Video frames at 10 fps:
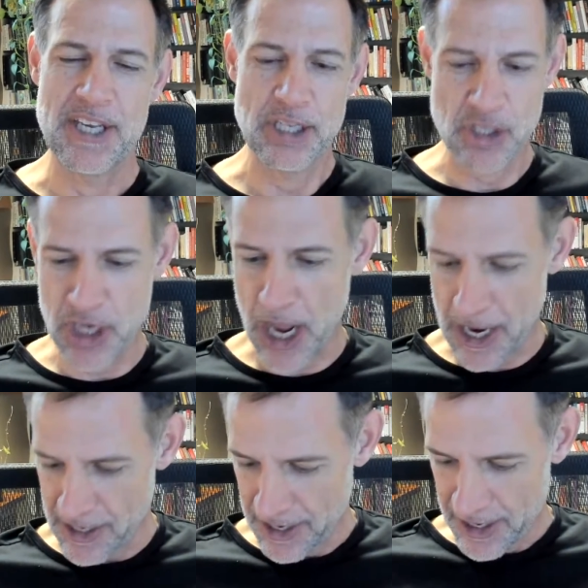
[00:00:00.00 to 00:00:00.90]
It's
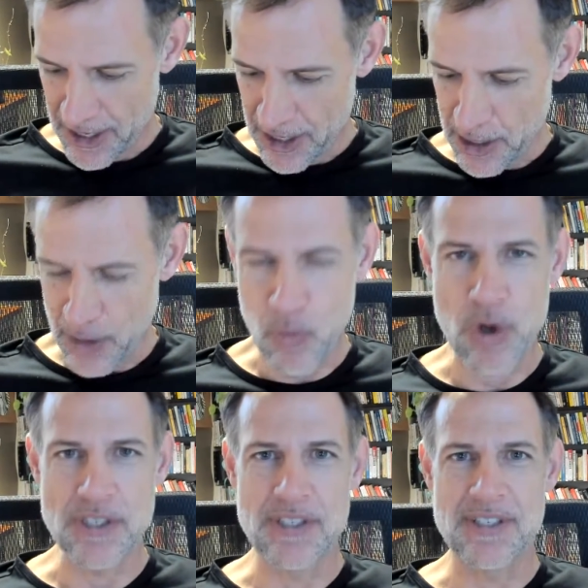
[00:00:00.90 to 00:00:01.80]
not a
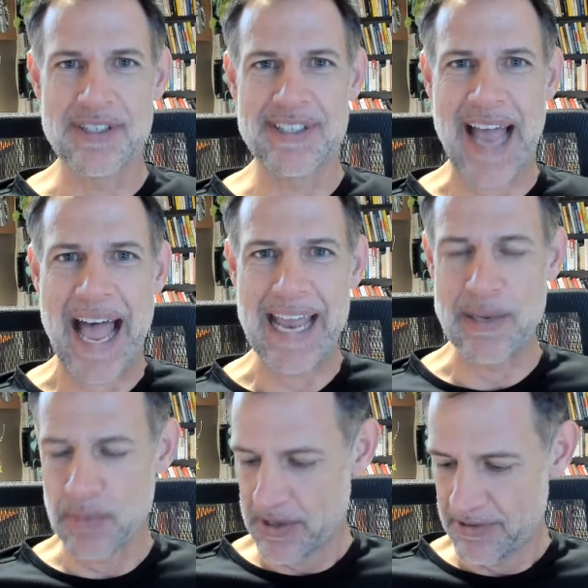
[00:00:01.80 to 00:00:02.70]
one
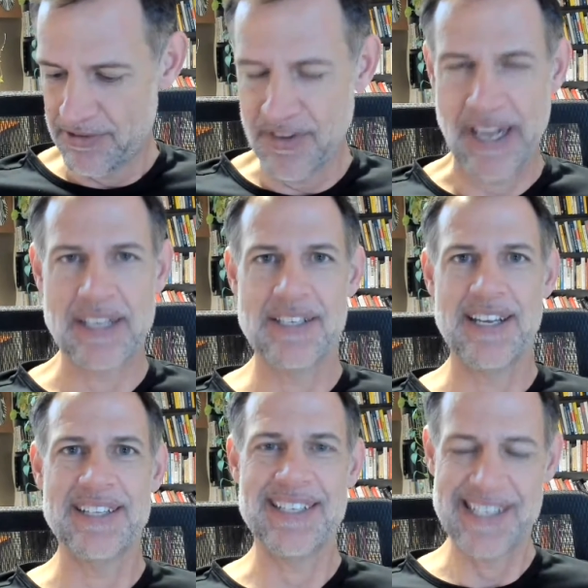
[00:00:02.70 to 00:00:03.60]
time fix.
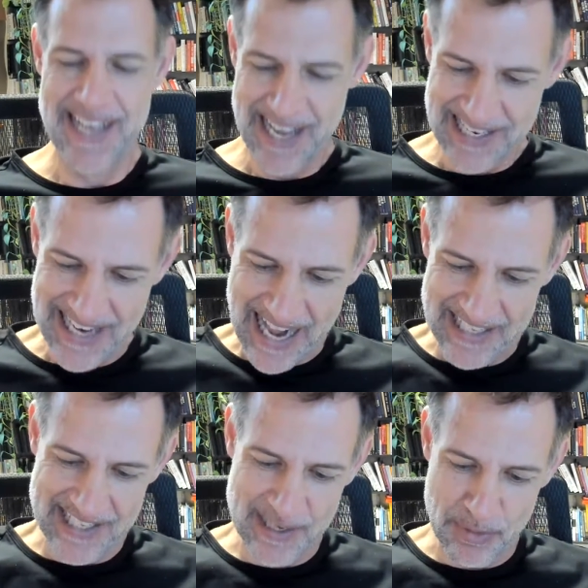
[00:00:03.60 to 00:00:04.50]
It's not
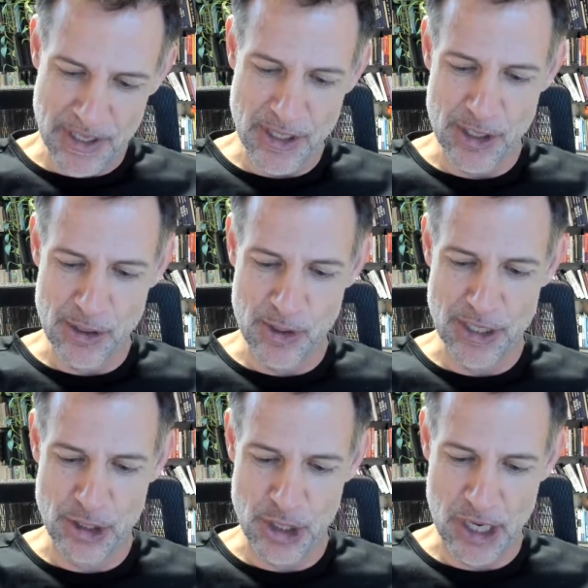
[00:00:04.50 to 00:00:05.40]
something that you
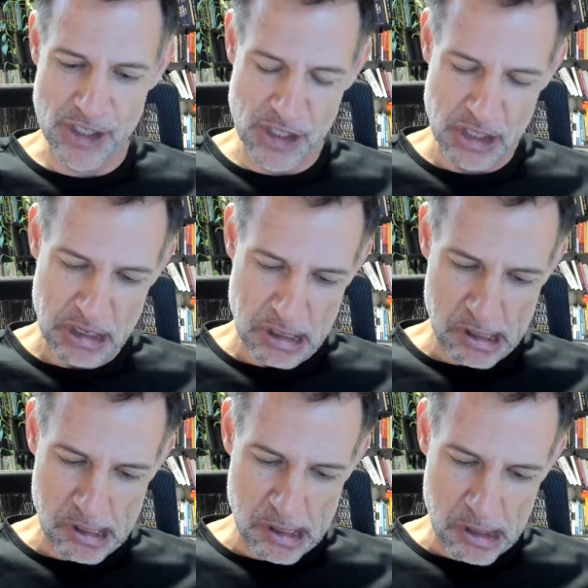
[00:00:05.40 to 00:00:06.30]
can just
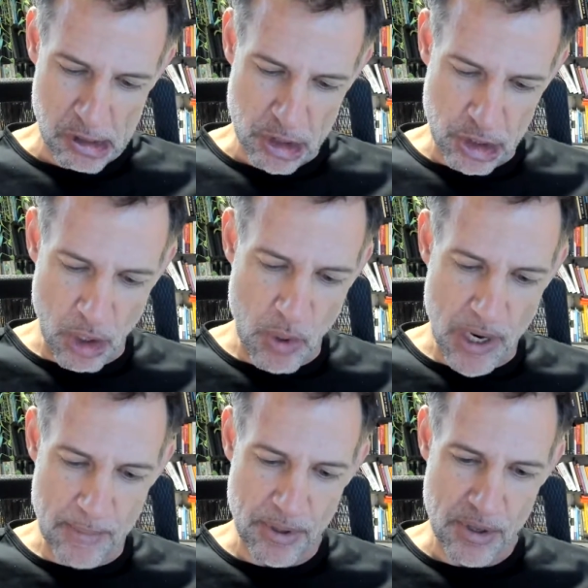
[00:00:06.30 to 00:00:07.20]
show
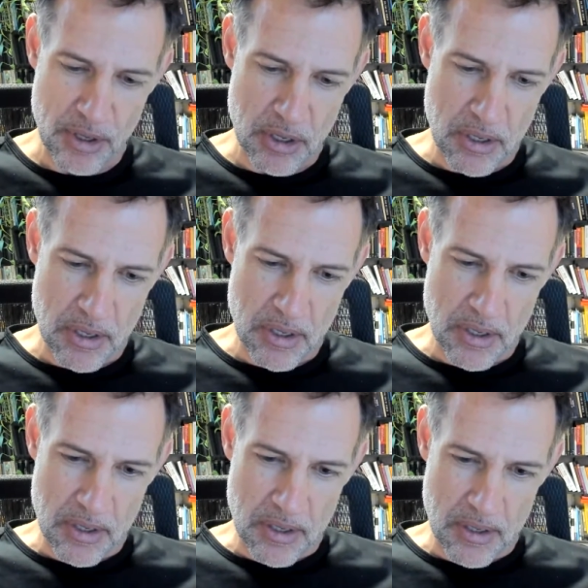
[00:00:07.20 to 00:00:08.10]
up,
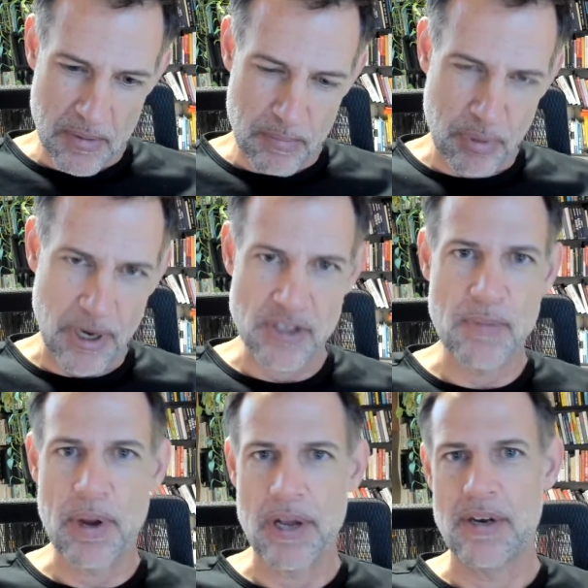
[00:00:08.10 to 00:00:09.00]
press
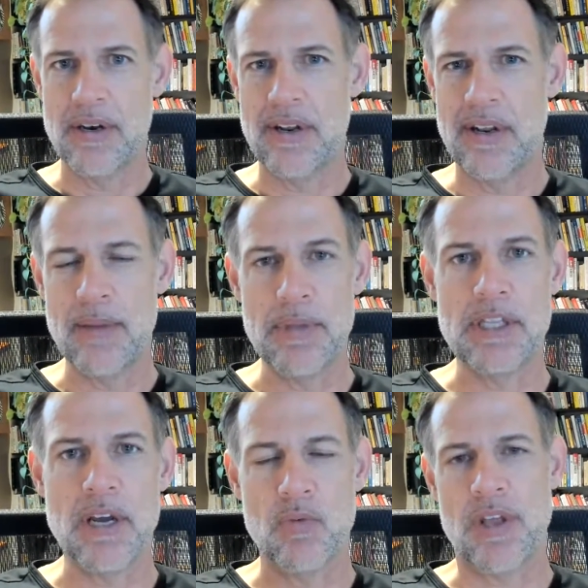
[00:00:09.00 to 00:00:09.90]
a button, and be
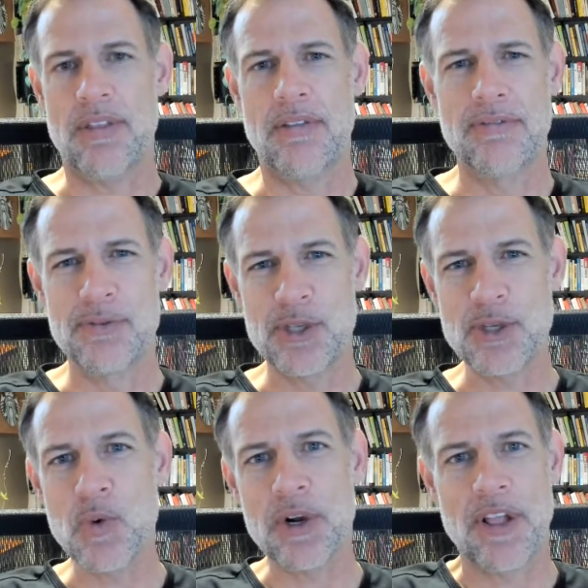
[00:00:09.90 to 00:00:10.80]
done with. It
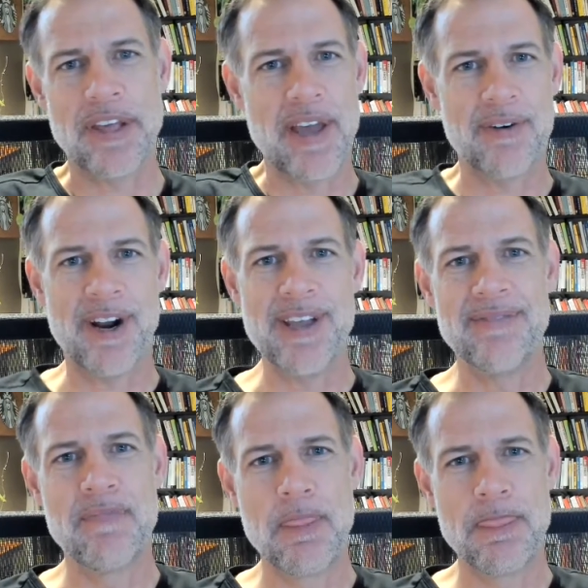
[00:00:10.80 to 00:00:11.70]
doesn't work like that, right?
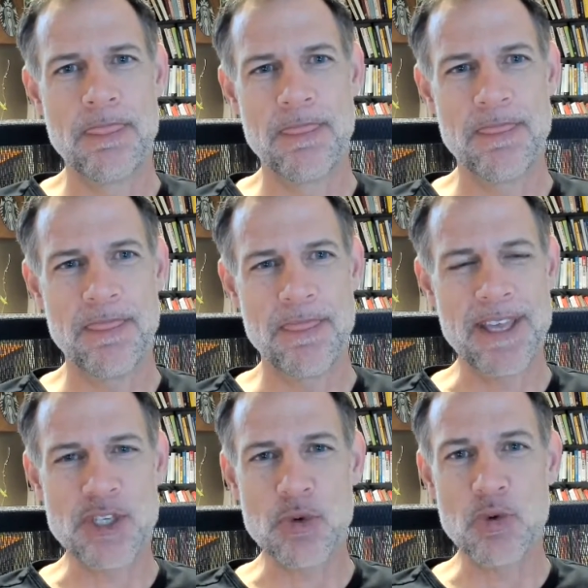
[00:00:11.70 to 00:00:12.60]

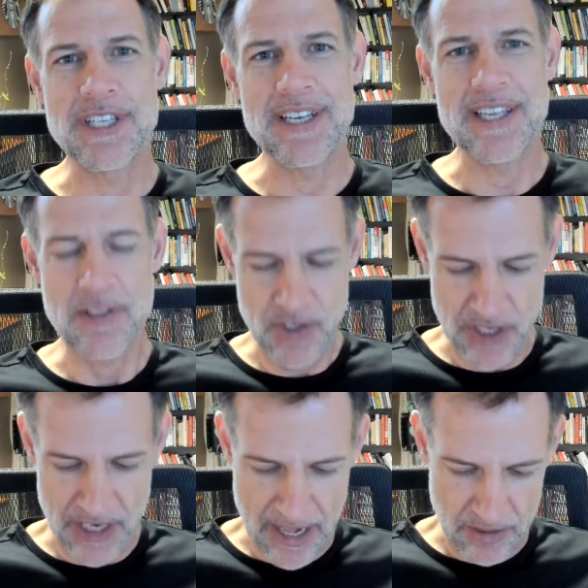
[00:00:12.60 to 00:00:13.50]
It's a
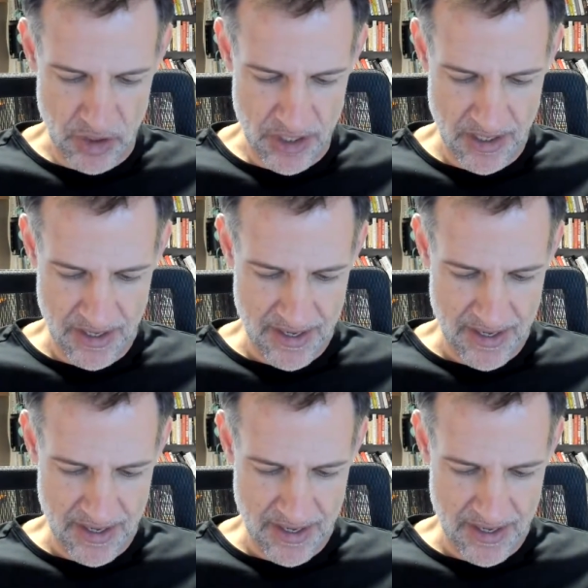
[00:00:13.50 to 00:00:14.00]
ridiculous analogy.